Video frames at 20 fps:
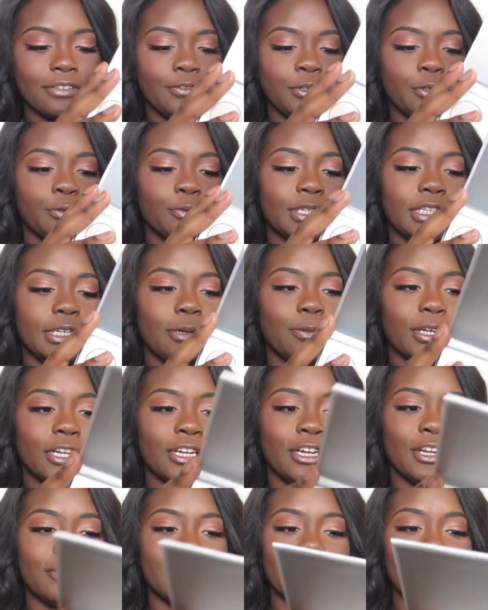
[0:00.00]
If you really want
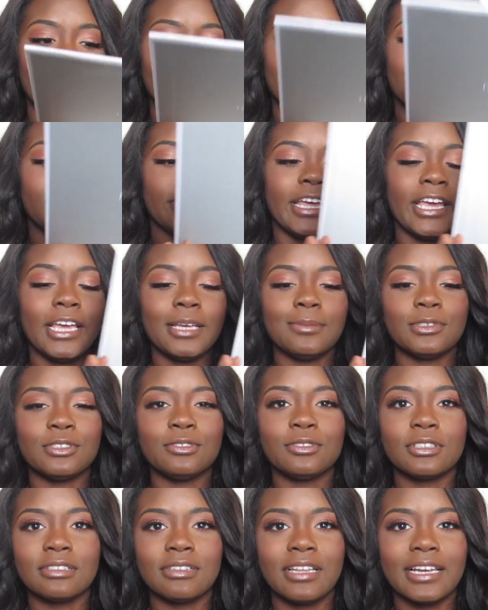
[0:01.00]
to know the color names,
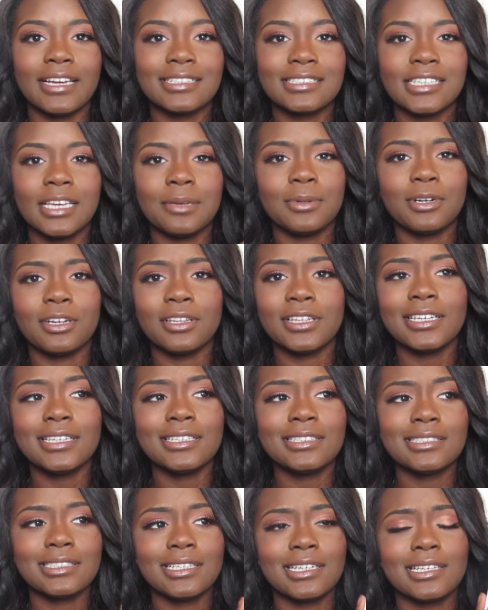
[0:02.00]
you can like tape it on the
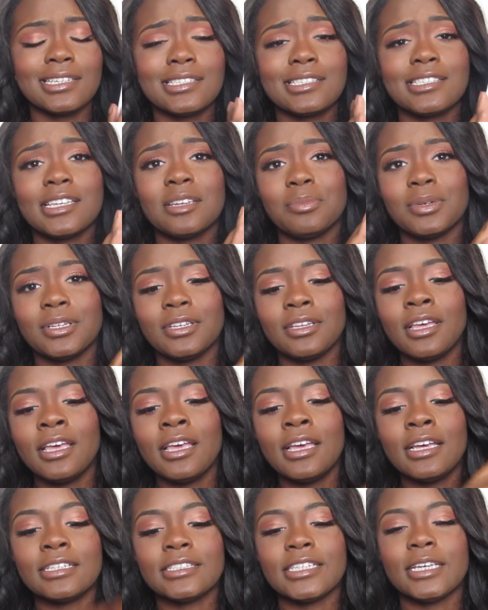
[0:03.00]
inside, tape
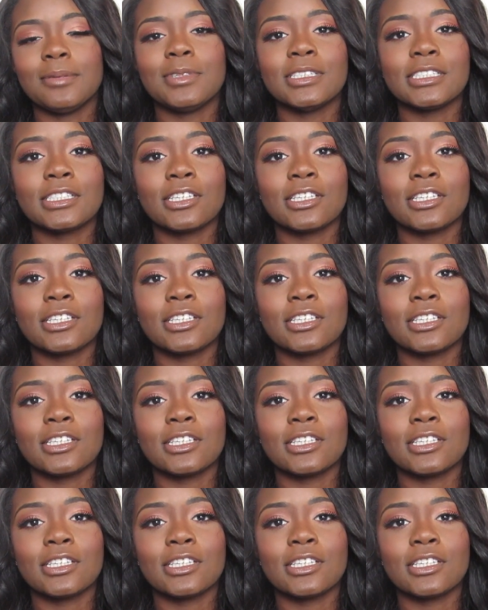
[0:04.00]
this